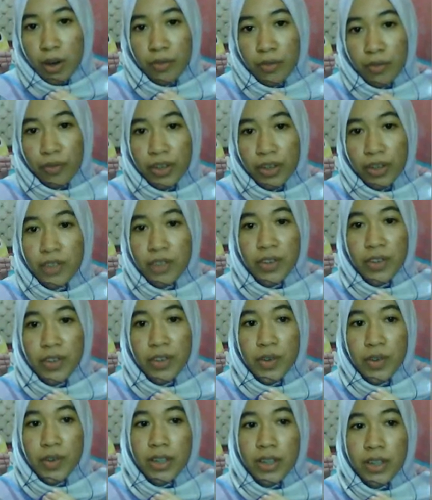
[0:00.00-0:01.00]

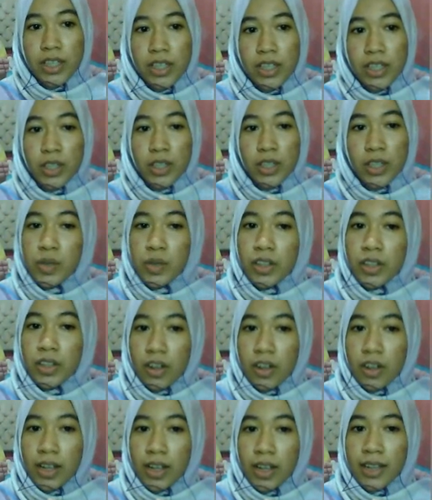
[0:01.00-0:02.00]
individuals that you will
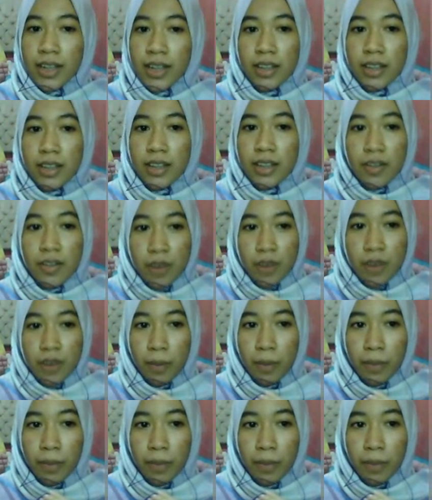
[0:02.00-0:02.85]
collect data from.